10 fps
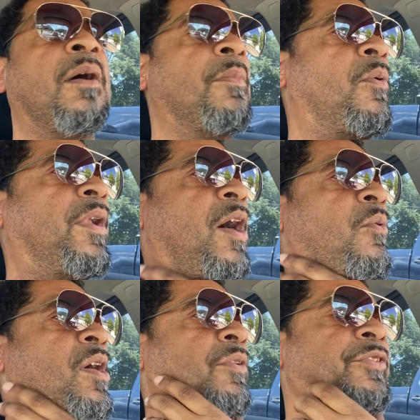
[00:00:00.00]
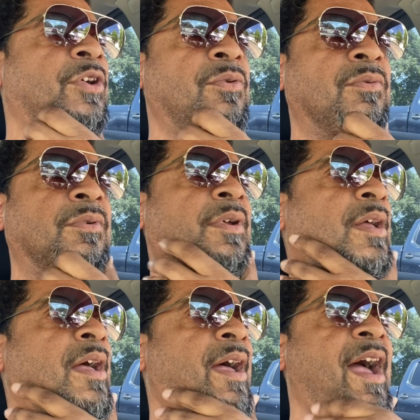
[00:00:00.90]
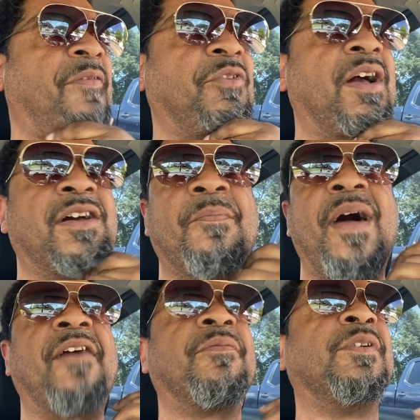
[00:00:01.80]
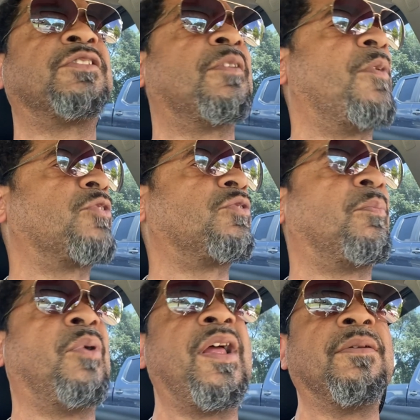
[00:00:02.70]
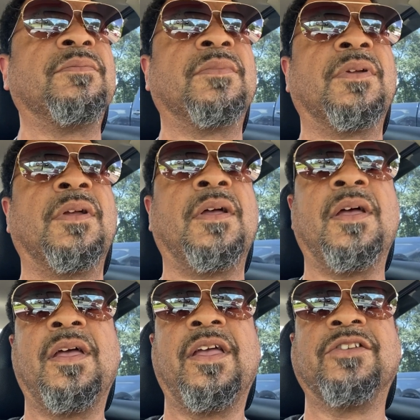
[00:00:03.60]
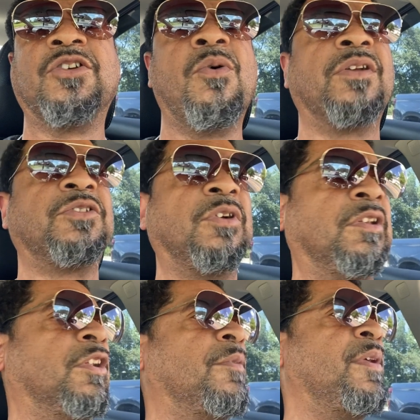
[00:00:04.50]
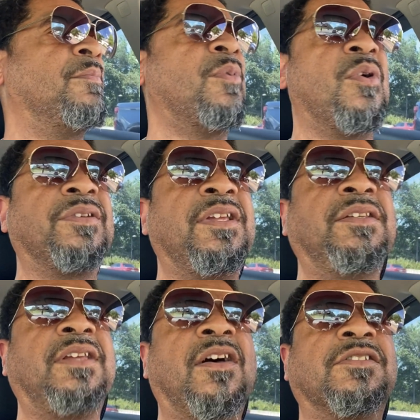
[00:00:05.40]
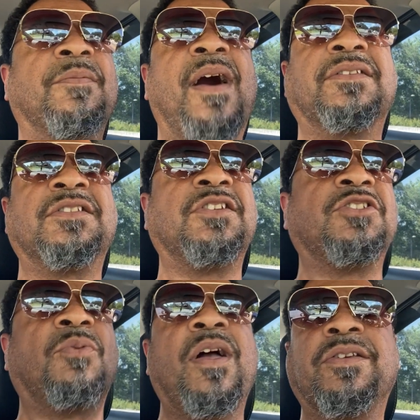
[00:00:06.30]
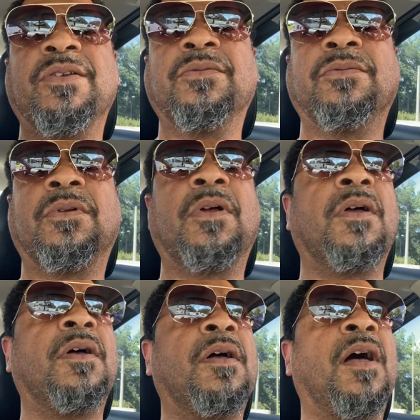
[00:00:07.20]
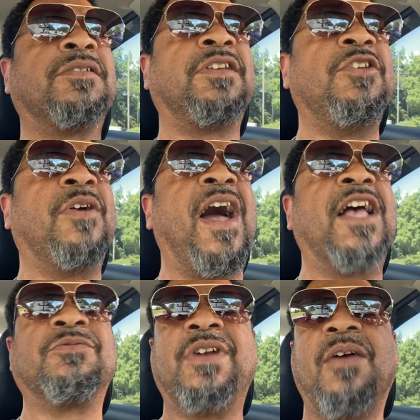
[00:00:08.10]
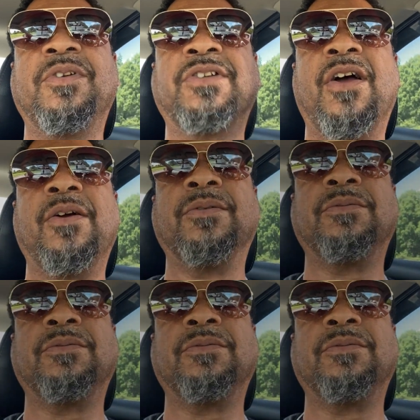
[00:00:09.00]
But what I will do after I come back from this commercial break is go into a little bit more details about the situation. See you guys when I return.